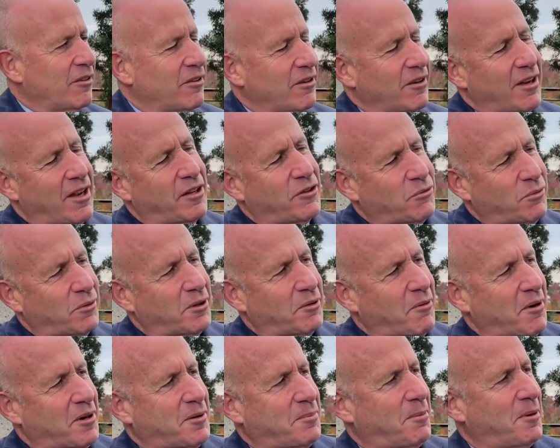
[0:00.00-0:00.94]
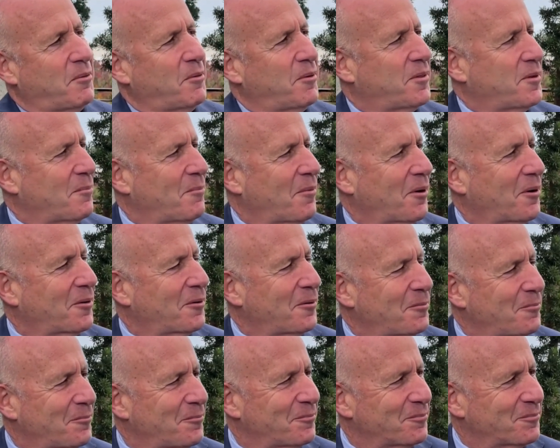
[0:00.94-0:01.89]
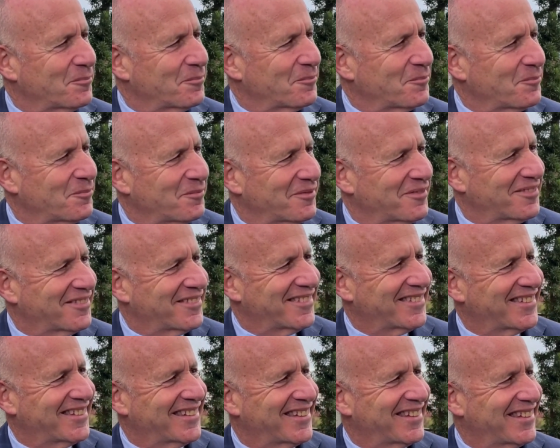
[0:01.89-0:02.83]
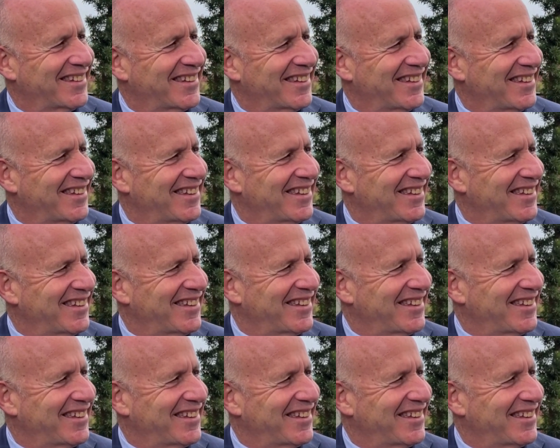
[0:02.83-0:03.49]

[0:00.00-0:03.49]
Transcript: out. It's really great to be with you, Mark. So you deserve better. Did you in your wildest